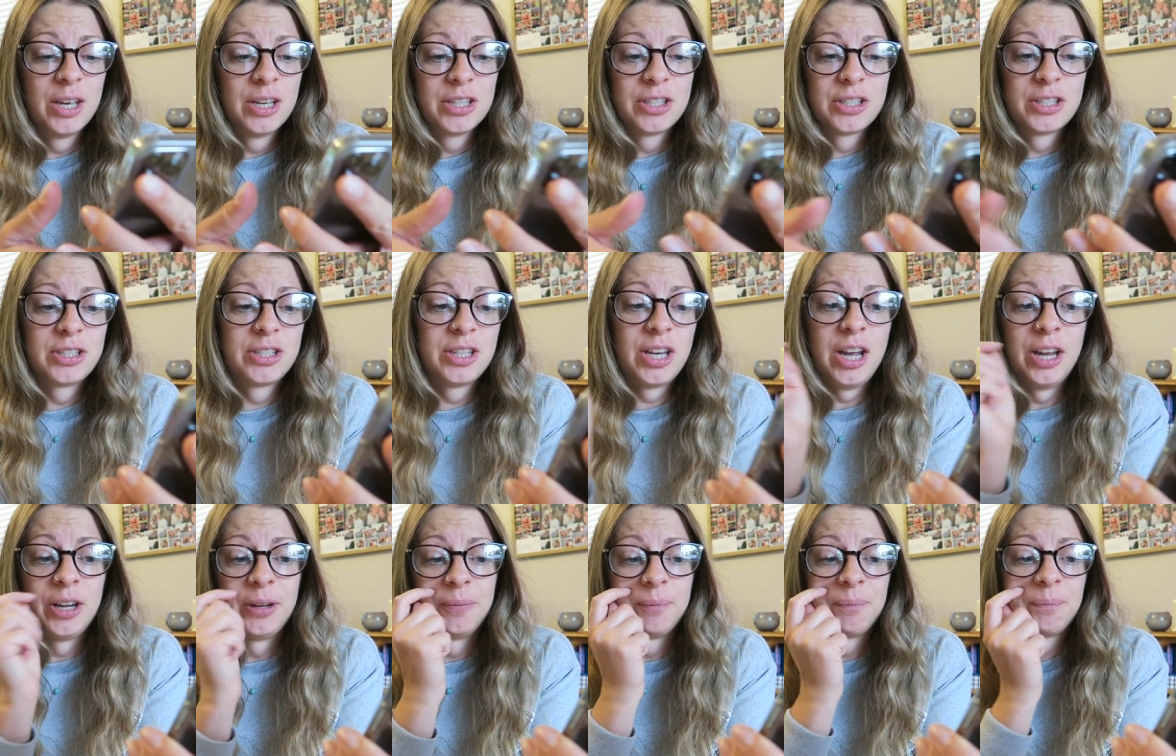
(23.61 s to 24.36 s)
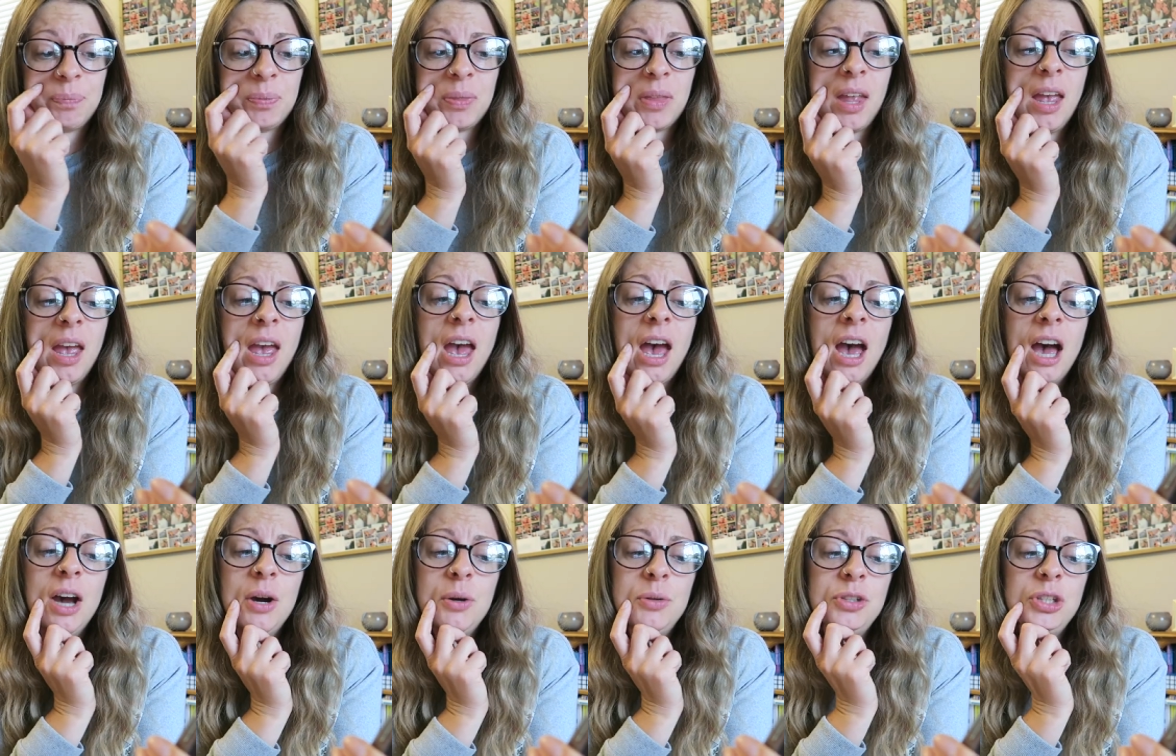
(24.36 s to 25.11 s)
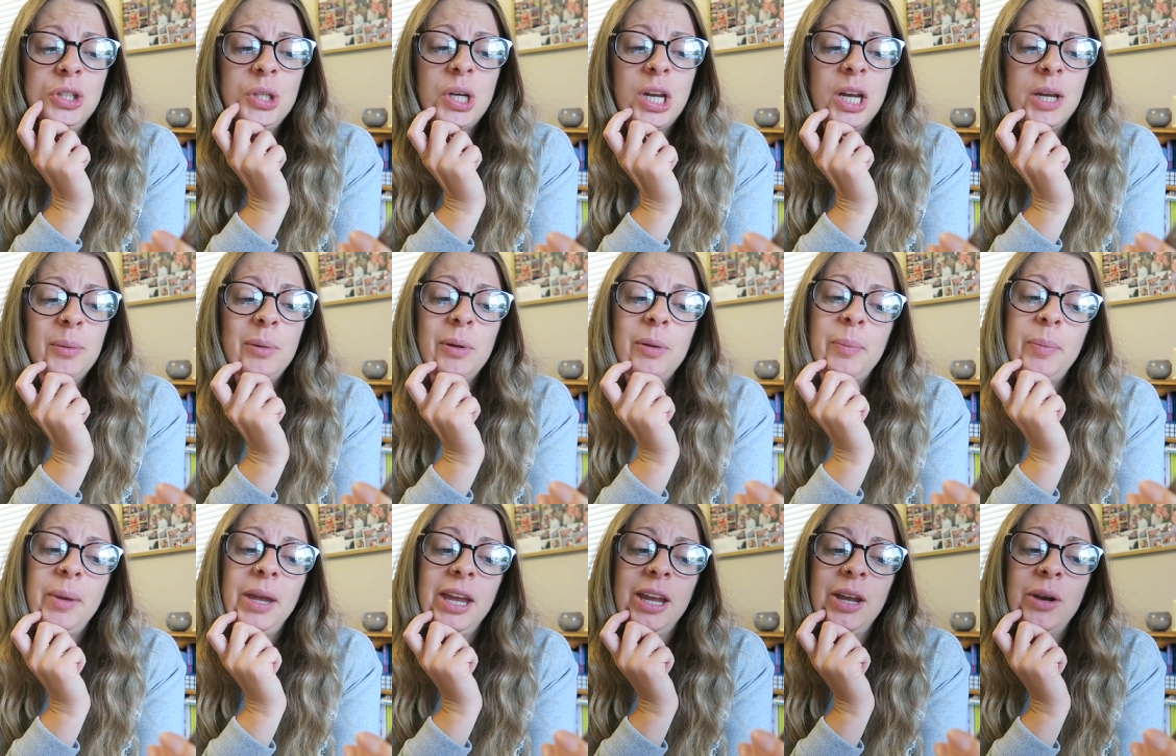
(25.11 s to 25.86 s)
So, how do you cope with
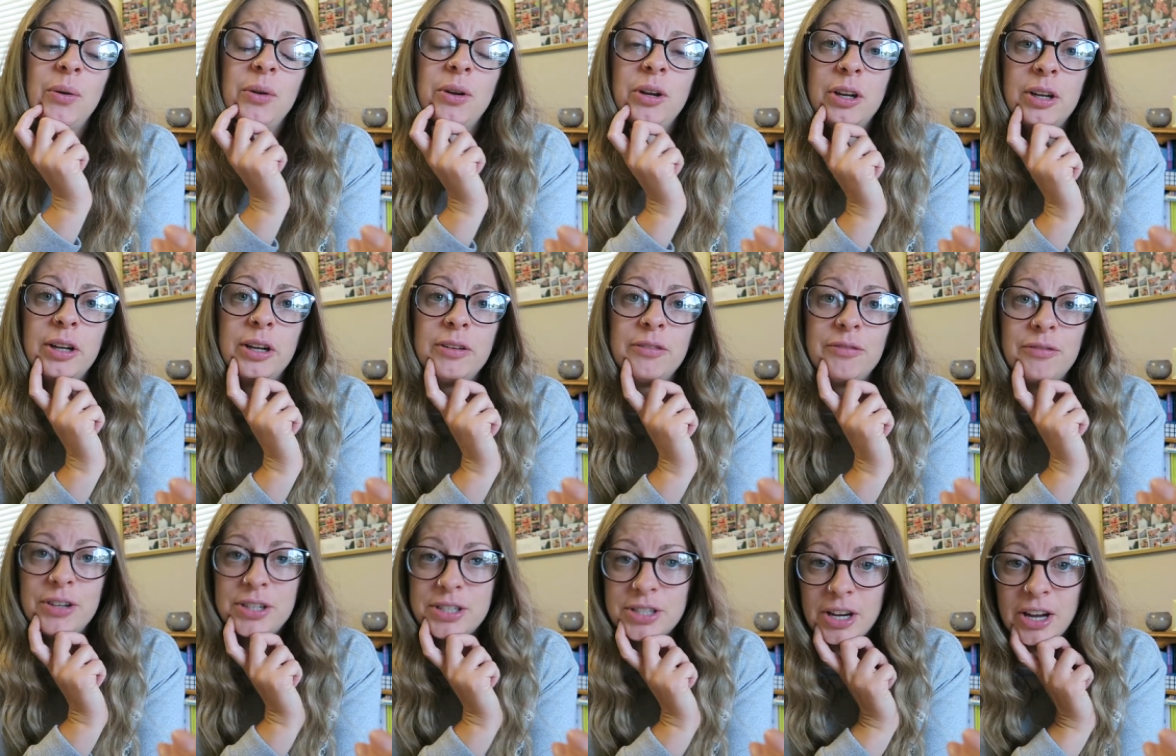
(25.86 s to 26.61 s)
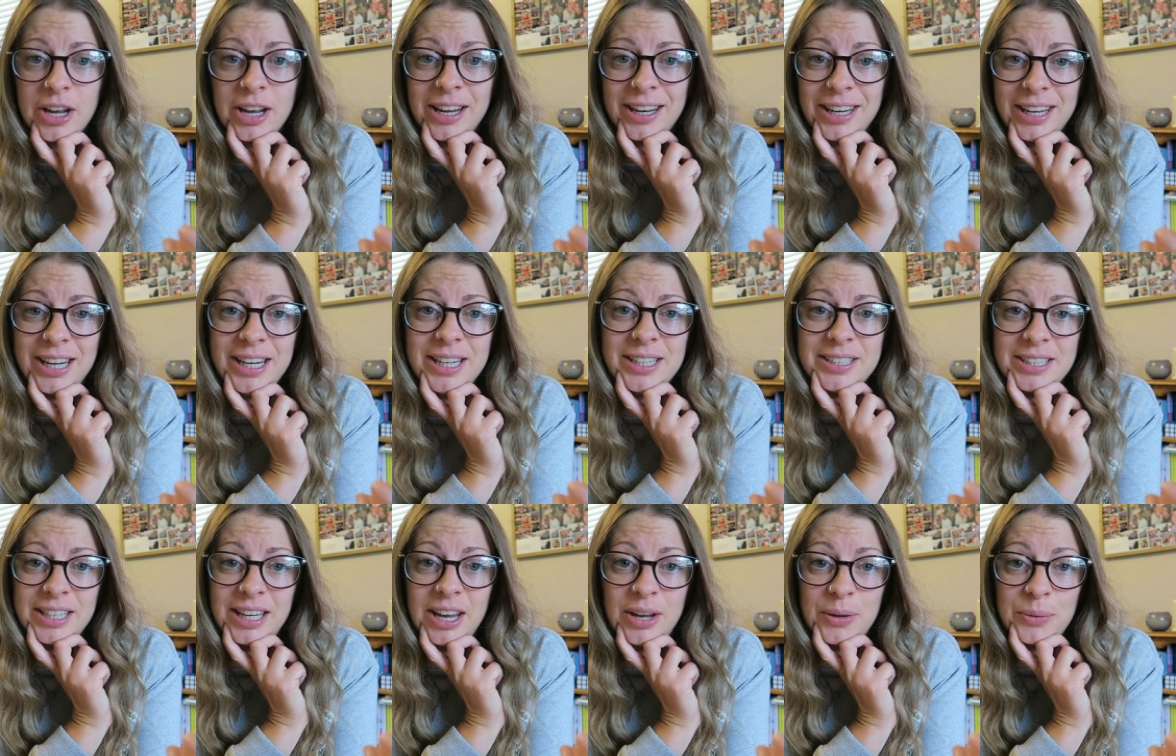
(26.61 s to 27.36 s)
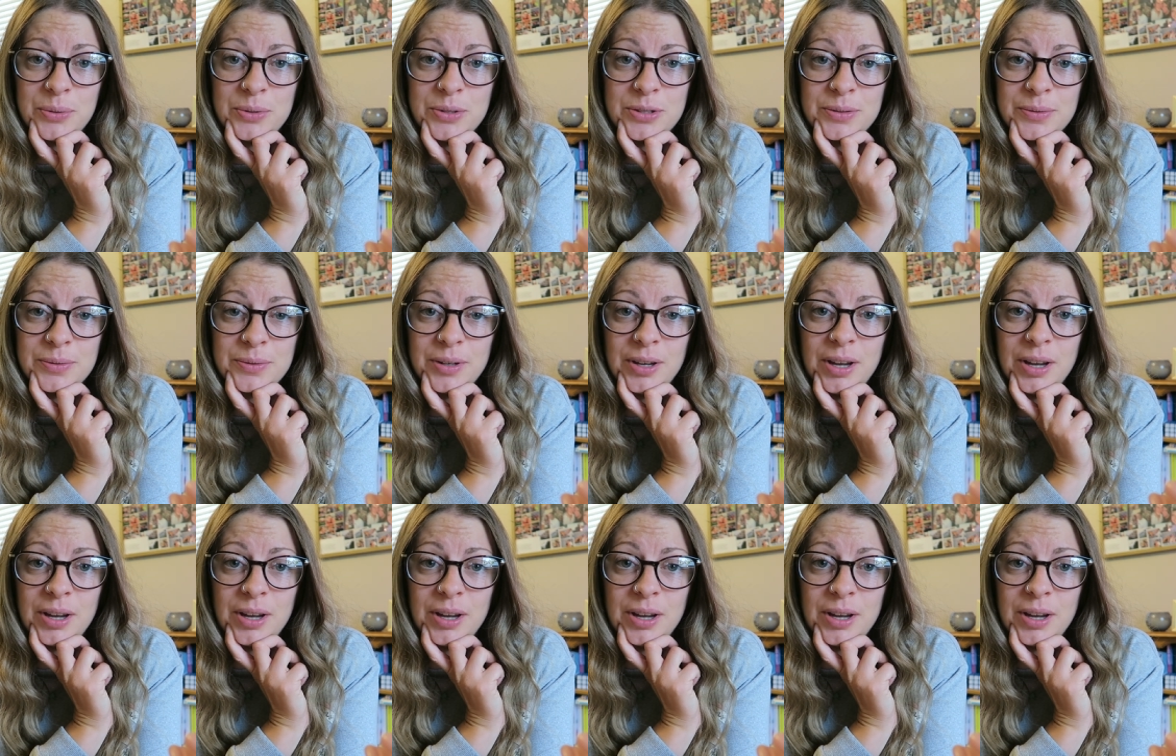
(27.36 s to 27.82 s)
being on a gluten-free diet and eating out?